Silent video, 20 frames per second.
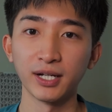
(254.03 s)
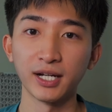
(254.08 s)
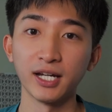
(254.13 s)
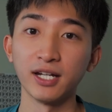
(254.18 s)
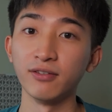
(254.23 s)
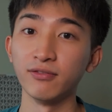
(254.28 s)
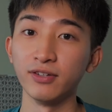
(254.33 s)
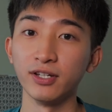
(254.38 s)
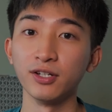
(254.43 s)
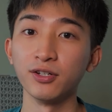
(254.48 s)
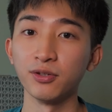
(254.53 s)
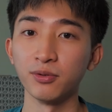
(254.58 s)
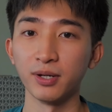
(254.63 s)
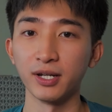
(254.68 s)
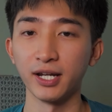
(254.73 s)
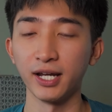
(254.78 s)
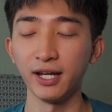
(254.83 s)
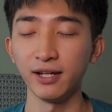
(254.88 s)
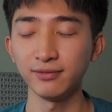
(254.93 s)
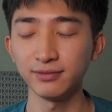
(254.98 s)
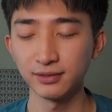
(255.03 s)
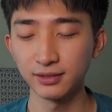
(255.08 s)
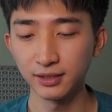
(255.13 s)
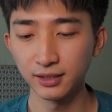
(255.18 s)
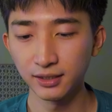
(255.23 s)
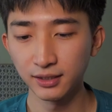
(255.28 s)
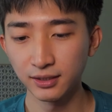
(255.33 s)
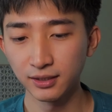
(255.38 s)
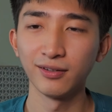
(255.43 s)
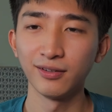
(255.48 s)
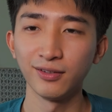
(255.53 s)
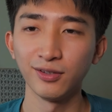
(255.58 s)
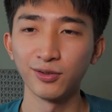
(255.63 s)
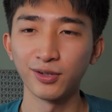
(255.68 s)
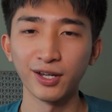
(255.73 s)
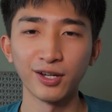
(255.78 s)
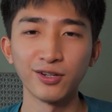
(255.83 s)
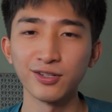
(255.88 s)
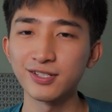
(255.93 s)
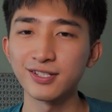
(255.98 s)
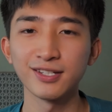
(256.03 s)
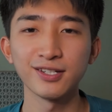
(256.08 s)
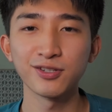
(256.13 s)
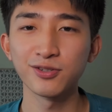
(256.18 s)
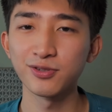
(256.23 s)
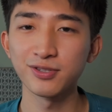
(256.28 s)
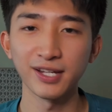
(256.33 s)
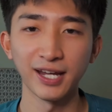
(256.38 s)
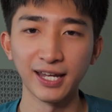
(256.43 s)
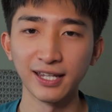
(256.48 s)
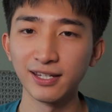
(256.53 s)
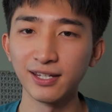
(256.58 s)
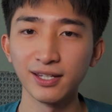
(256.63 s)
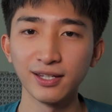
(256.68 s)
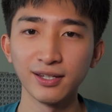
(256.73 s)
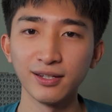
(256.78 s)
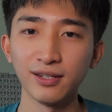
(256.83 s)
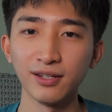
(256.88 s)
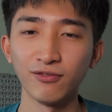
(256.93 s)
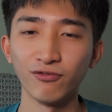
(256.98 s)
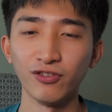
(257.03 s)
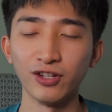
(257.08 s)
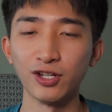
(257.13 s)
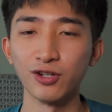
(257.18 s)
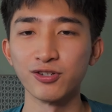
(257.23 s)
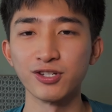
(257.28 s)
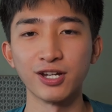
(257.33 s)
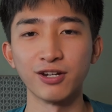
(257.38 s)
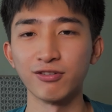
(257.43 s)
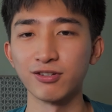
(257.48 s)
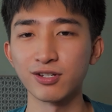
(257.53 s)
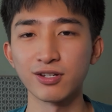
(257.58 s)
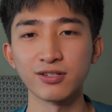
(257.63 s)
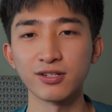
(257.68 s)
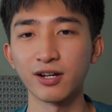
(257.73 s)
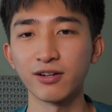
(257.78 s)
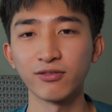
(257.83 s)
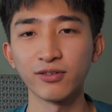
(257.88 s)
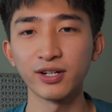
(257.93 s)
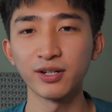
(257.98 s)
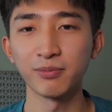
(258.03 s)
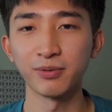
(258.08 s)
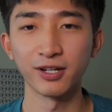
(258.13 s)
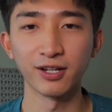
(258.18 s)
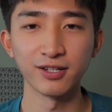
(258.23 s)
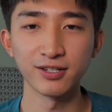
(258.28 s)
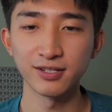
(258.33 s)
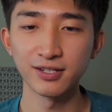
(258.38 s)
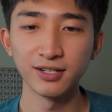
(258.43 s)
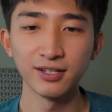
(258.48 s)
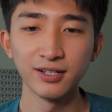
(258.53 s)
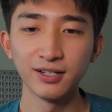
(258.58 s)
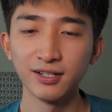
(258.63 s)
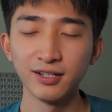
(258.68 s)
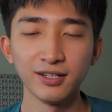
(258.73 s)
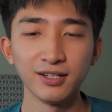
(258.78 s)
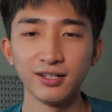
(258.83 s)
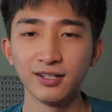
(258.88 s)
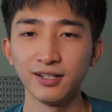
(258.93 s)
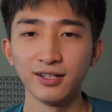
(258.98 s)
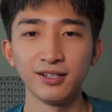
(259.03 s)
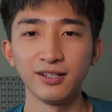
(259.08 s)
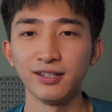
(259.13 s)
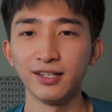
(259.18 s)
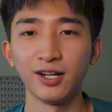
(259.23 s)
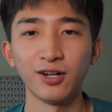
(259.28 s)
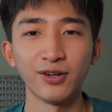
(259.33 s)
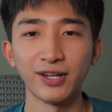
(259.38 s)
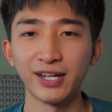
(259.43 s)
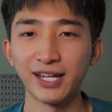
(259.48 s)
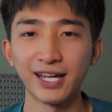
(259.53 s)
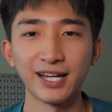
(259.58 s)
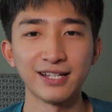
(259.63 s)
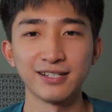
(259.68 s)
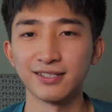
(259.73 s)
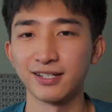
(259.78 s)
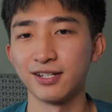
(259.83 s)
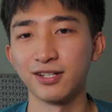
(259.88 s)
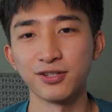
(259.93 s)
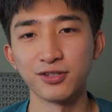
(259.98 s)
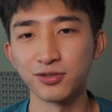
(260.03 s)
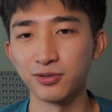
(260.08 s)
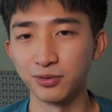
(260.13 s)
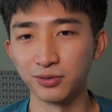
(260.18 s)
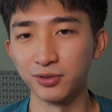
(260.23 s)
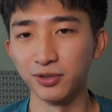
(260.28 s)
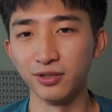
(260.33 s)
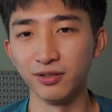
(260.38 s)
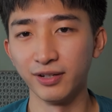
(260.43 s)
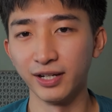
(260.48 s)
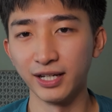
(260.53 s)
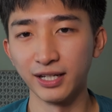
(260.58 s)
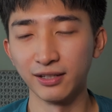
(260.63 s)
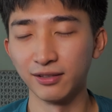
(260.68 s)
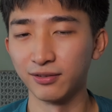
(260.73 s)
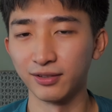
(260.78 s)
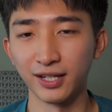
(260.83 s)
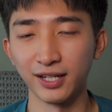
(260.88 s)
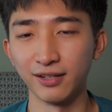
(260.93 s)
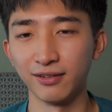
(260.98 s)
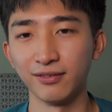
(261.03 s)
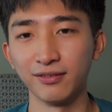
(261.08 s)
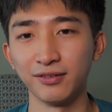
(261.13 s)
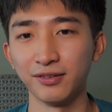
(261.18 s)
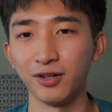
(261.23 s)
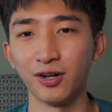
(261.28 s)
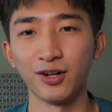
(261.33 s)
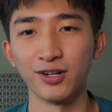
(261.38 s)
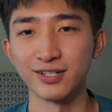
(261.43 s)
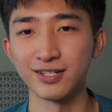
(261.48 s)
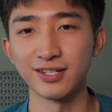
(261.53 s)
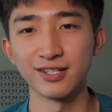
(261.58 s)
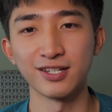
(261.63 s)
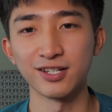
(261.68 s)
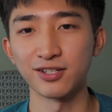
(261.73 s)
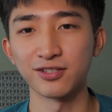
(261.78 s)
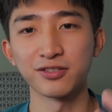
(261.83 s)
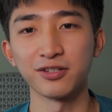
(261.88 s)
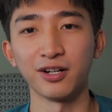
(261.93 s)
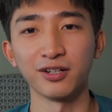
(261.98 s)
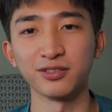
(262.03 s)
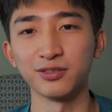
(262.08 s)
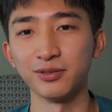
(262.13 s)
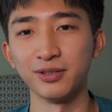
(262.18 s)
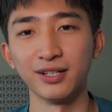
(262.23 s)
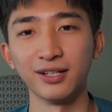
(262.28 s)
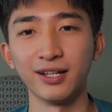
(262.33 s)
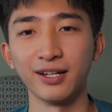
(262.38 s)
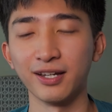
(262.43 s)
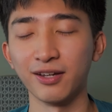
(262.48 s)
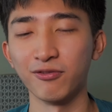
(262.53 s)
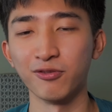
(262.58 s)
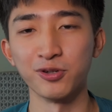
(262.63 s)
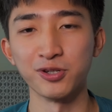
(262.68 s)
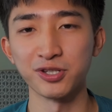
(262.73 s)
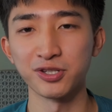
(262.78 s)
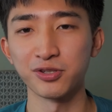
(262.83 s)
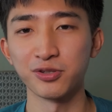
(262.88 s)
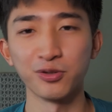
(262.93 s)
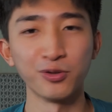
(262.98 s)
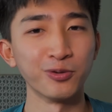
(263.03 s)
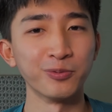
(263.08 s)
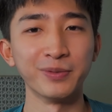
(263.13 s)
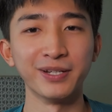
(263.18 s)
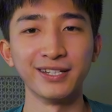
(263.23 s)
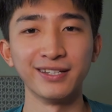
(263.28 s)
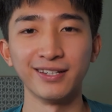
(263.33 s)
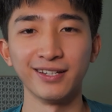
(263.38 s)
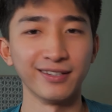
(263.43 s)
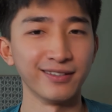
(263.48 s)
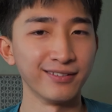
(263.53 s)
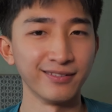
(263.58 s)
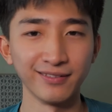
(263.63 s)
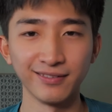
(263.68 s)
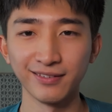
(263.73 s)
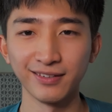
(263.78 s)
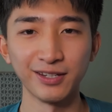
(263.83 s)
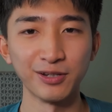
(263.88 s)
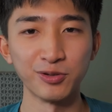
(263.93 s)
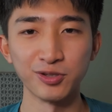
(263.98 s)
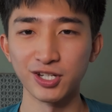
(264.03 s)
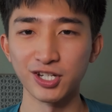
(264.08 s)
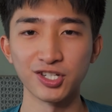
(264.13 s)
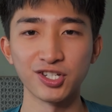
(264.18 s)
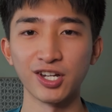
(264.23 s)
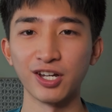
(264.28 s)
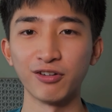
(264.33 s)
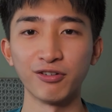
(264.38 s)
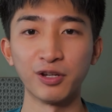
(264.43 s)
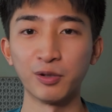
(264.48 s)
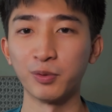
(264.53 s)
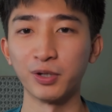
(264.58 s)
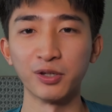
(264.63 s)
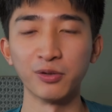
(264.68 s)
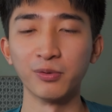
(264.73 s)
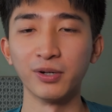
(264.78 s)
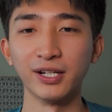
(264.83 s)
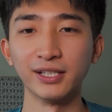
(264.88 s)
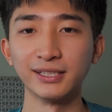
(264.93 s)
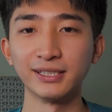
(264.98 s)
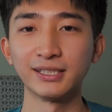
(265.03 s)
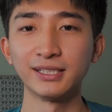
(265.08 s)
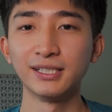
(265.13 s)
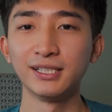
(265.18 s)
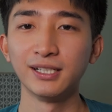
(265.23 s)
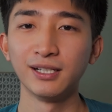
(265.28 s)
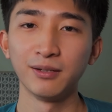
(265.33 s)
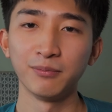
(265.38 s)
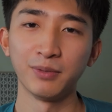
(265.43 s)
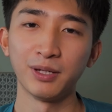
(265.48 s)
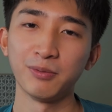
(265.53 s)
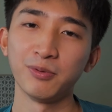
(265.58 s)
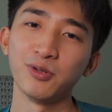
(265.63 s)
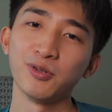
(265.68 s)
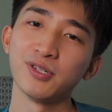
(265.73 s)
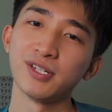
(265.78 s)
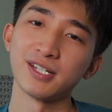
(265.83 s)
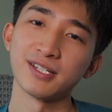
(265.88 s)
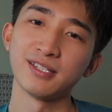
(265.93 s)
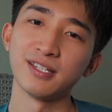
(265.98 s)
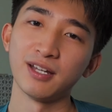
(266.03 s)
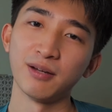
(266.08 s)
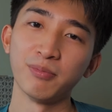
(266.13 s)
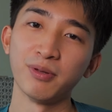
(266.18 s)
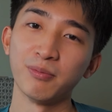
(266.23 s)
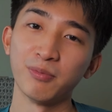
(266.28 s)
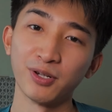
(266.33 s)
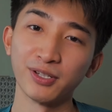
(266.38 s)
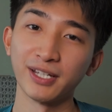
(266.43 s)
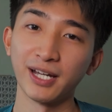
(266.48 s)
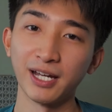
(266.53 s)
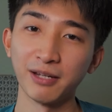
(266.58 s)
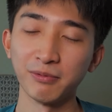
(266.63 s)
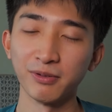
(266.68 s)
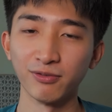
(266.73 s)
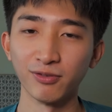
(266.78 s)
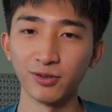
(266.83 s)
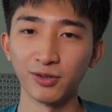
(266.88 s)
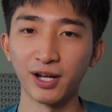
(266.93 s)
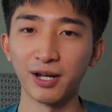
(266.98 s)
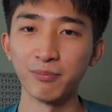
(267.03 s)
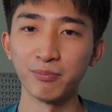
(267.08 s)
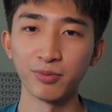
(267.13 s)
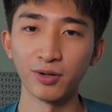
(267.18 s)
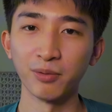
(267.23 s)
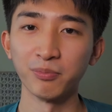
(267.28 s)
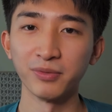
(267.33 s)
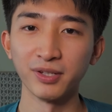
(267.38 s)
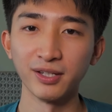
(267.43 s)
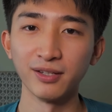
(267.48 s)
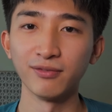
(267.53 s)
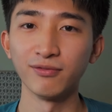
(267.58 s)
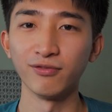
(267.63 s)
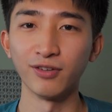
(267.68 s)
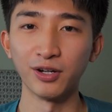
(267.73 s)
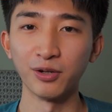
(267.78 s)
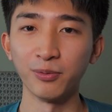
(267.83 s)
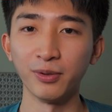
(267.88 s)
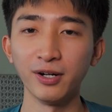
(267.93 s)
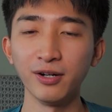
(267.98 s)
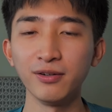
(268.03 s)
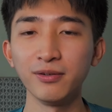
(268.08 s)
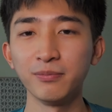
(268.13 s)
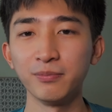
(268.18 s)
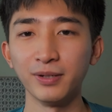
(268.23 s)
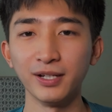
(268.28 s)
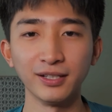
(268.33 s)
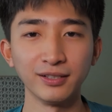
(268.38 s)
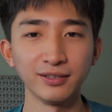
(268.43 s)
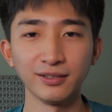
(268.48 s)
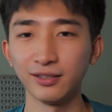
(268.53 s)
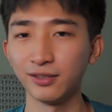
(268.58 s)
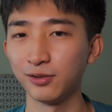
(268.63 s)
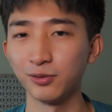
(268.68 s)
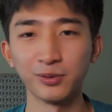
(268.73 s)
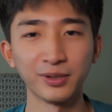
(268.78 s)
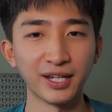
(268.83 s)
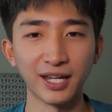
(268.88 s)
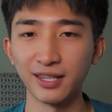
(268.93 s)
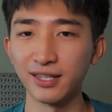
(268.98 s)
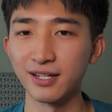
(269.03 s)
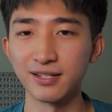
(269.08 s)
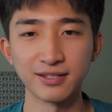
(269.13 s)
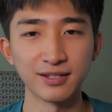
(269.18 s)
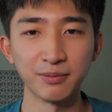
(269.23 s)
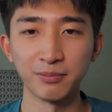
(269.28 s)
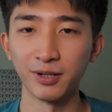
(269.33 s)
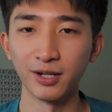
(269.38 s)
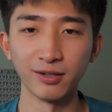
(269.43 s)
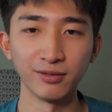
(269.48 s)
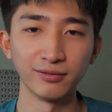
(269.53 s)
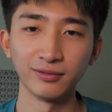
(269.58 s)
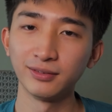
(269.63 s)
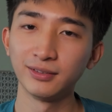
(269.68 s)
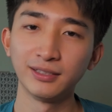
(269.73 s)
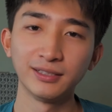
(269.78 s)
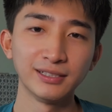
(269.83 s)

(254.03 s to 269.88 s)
kind of video you wanna have, you can honestly choose any video generation software, because now AI is getting so good, right? You can honestly just talk to it like it was human, and it will just generate what you want. Maybe you just need a bit more time if you can't prompt it very well, but you will get there somehow.